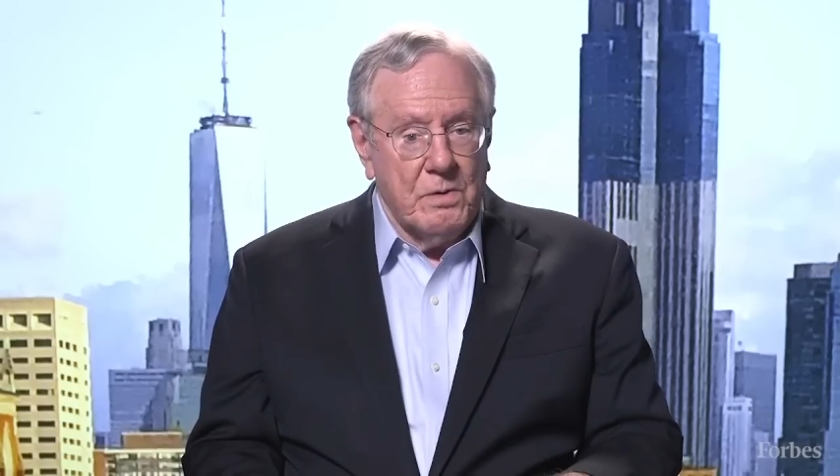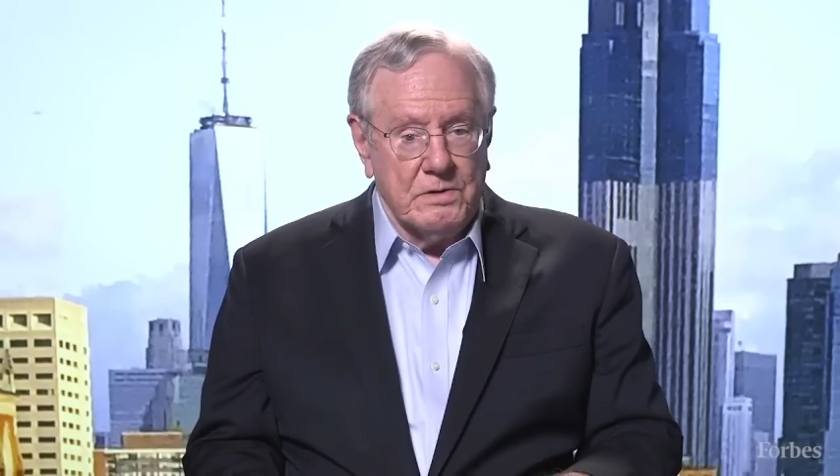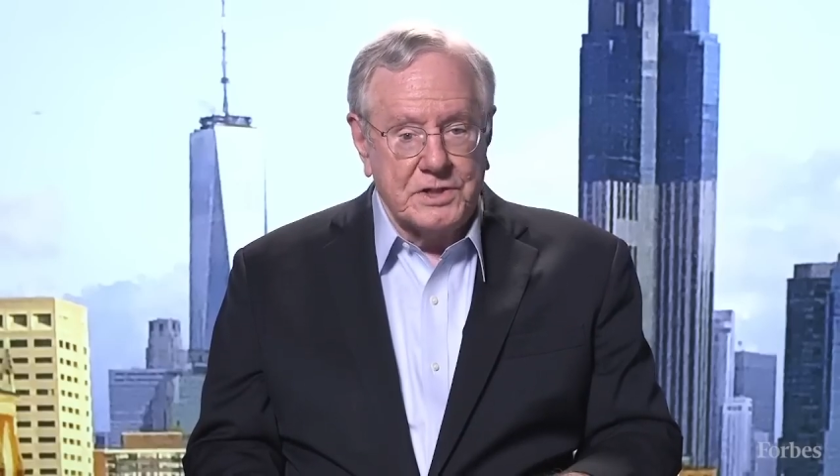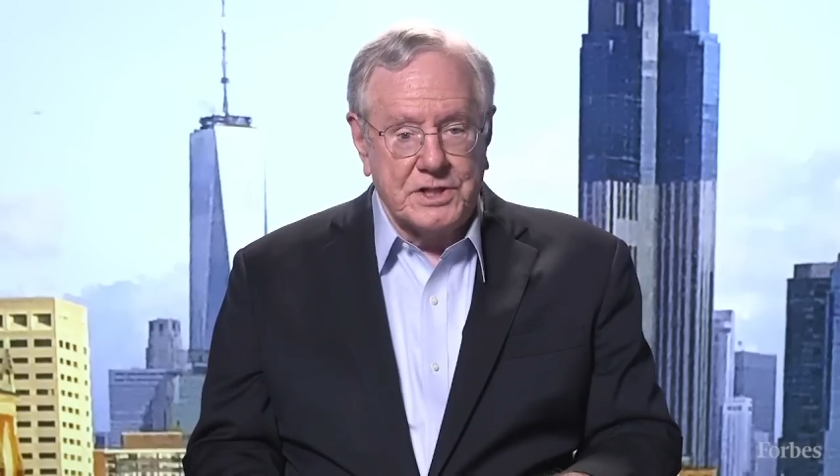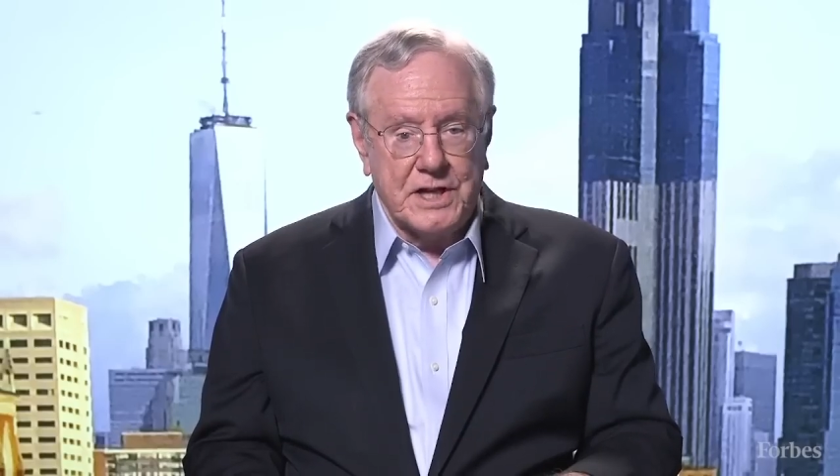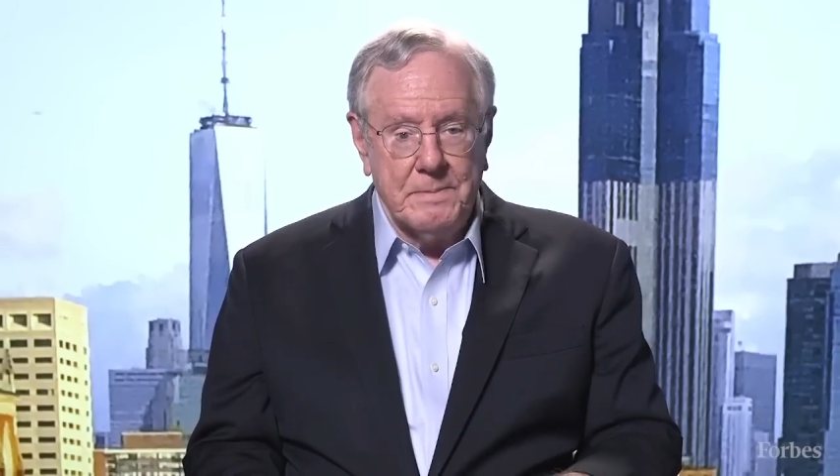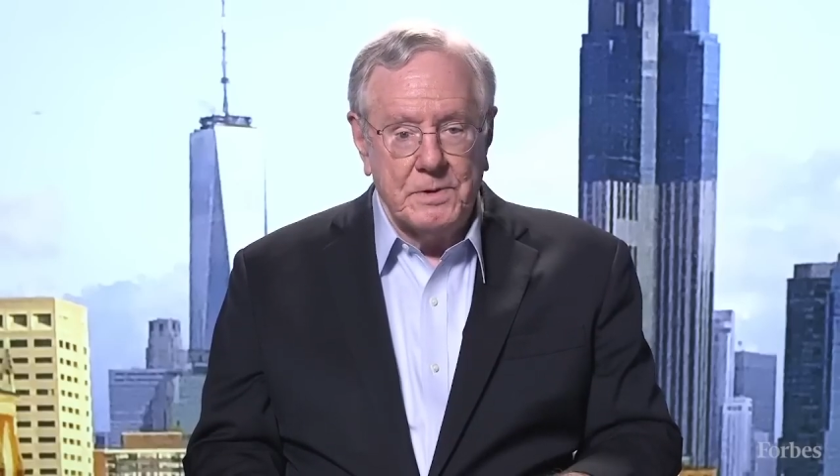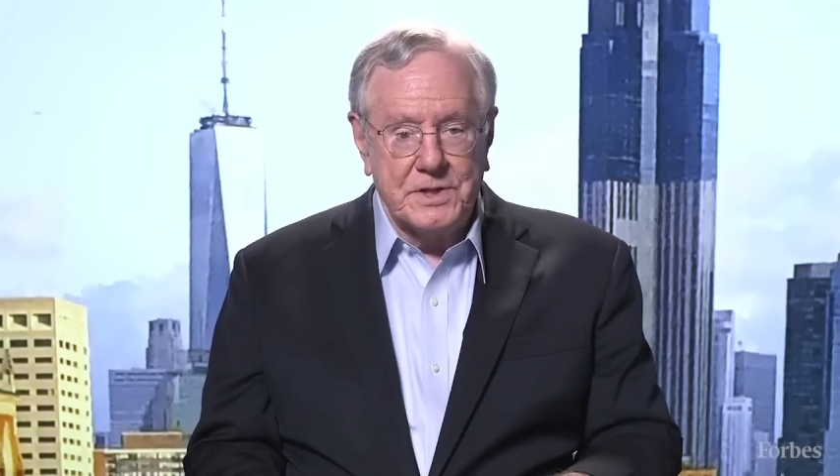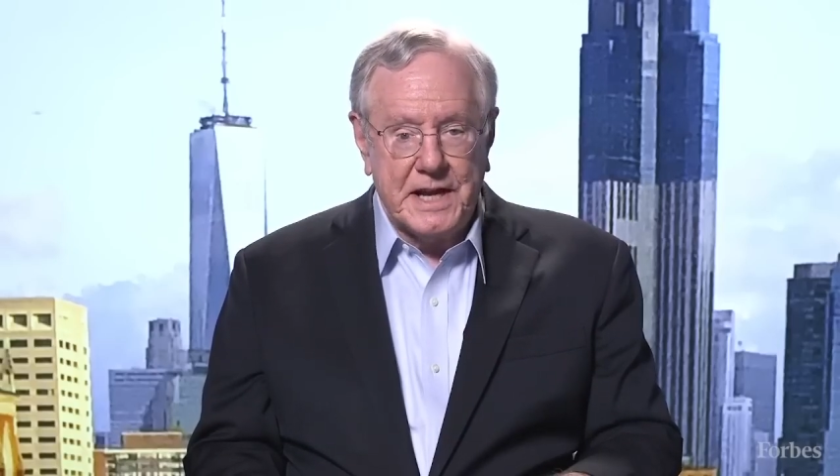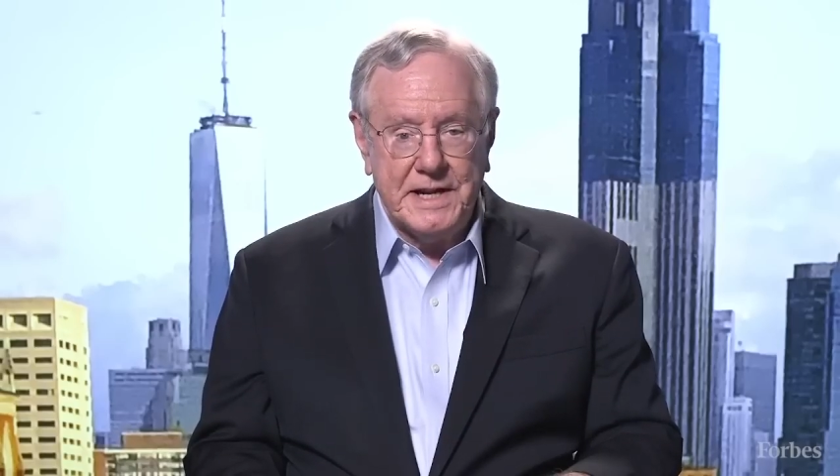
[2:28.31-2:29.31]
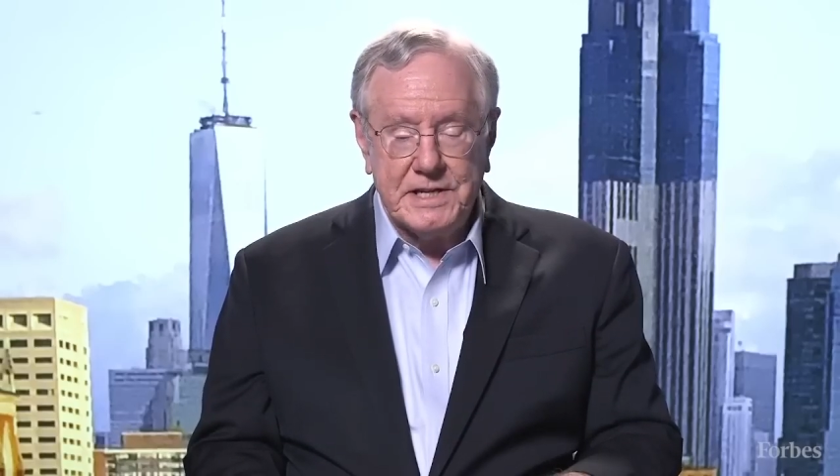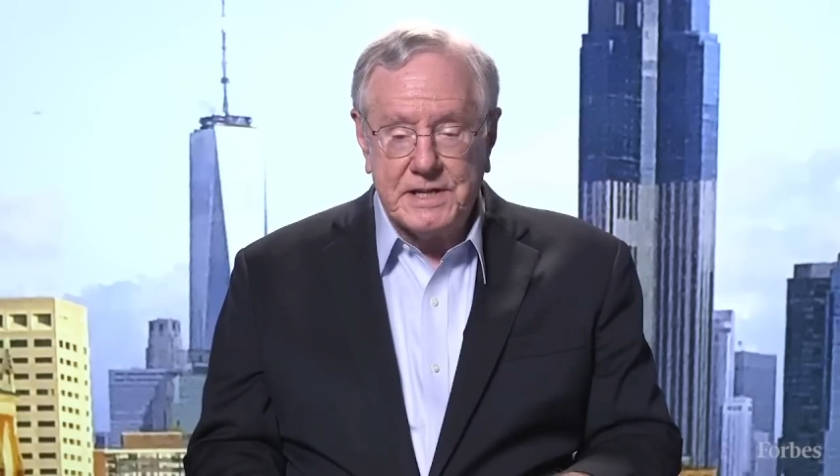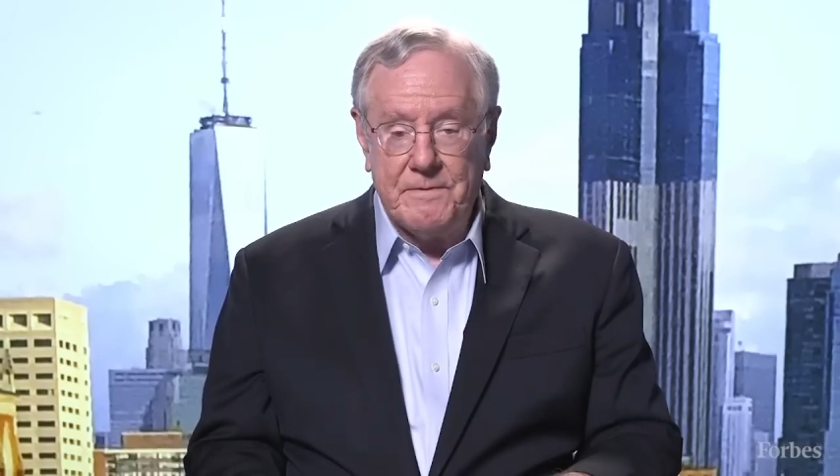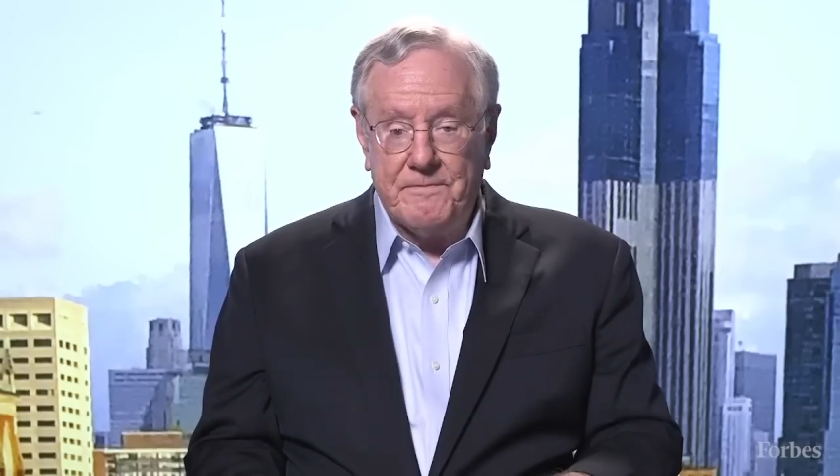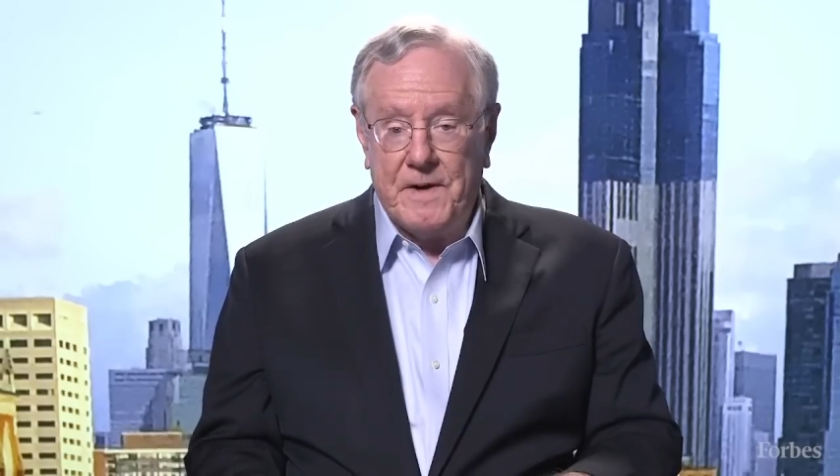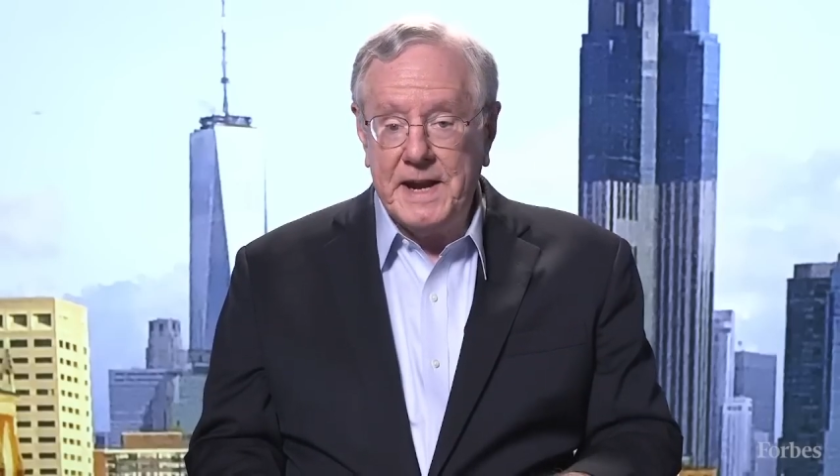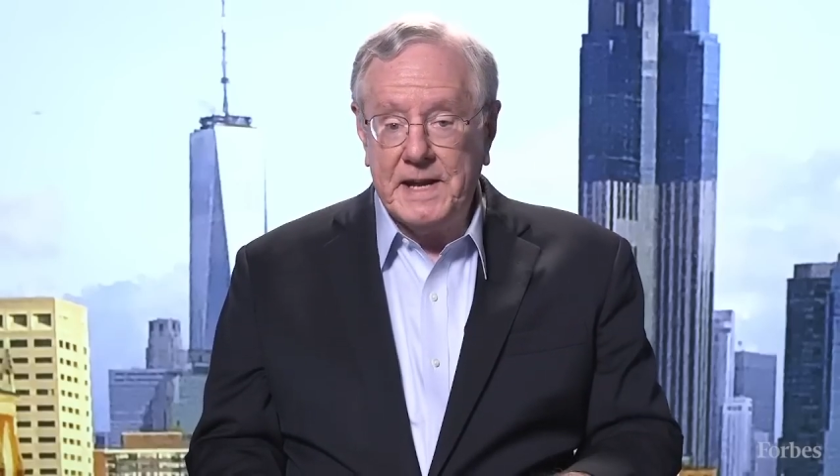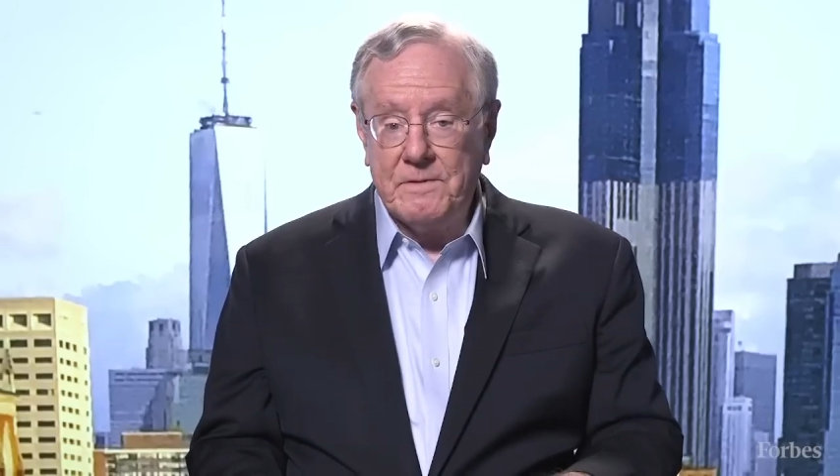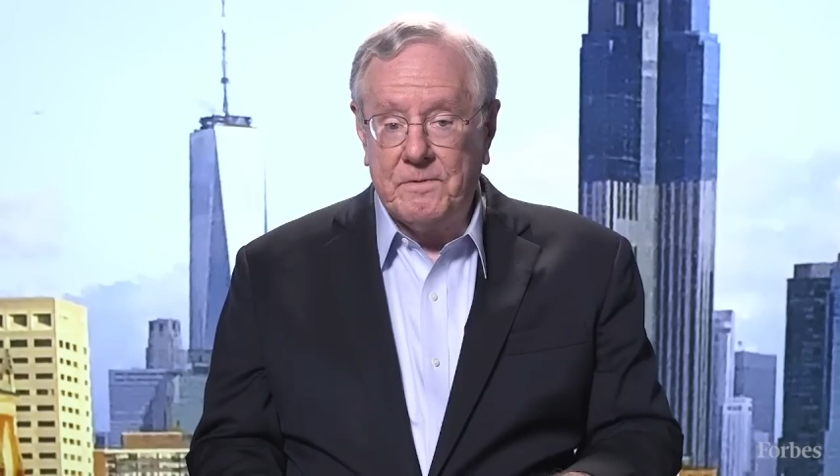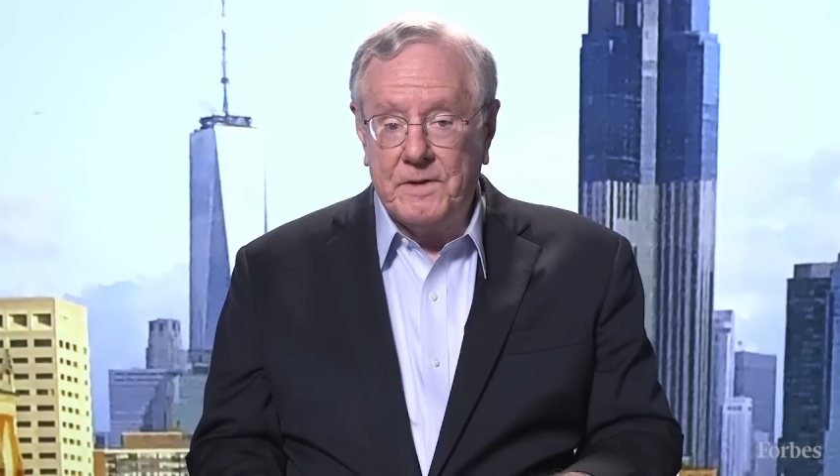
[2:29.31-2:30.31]
while simultaneously
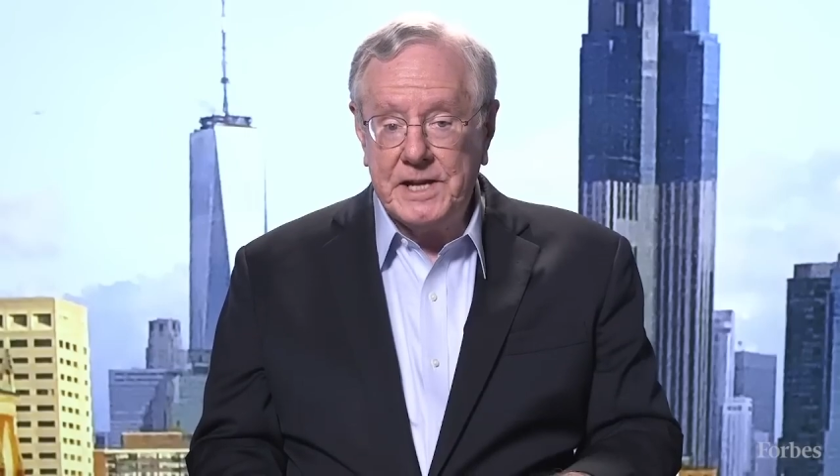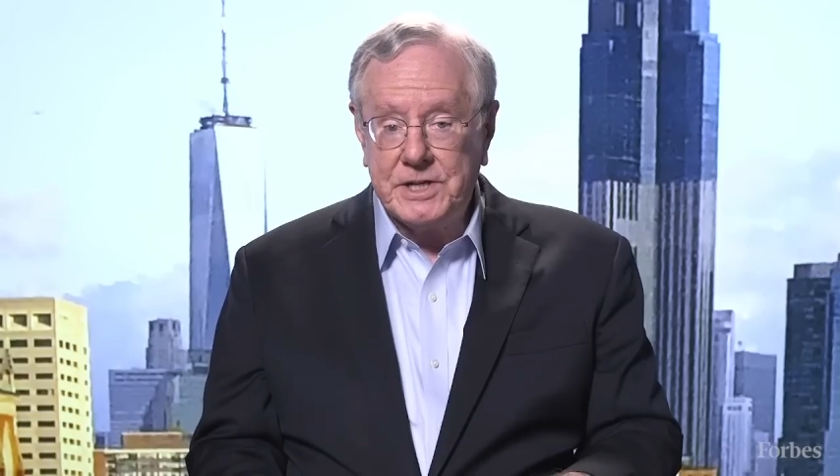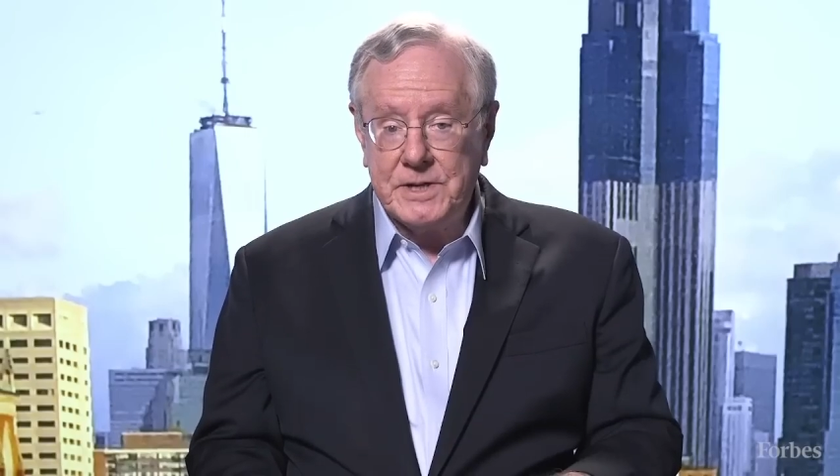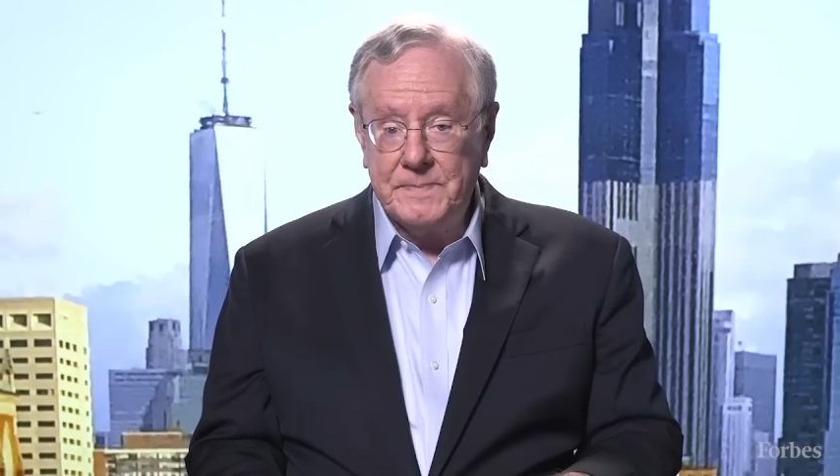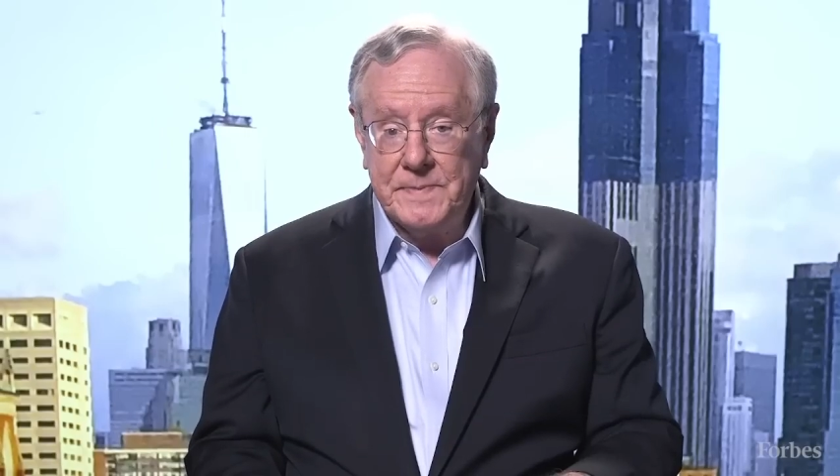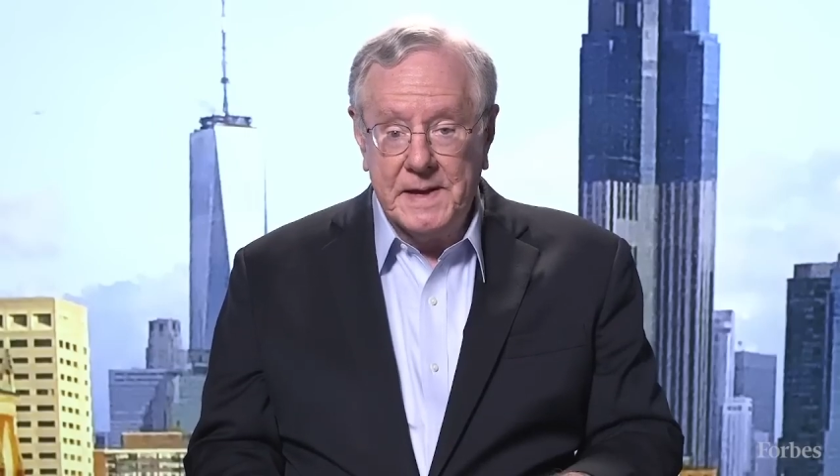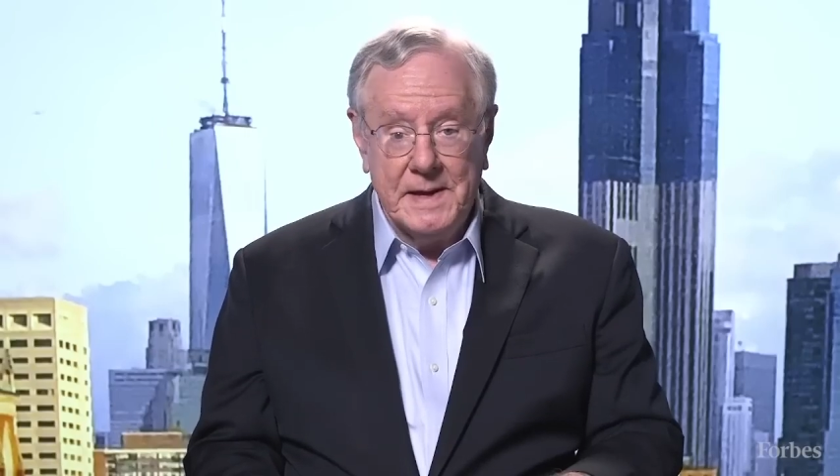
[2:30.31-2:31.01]
fighting inflation?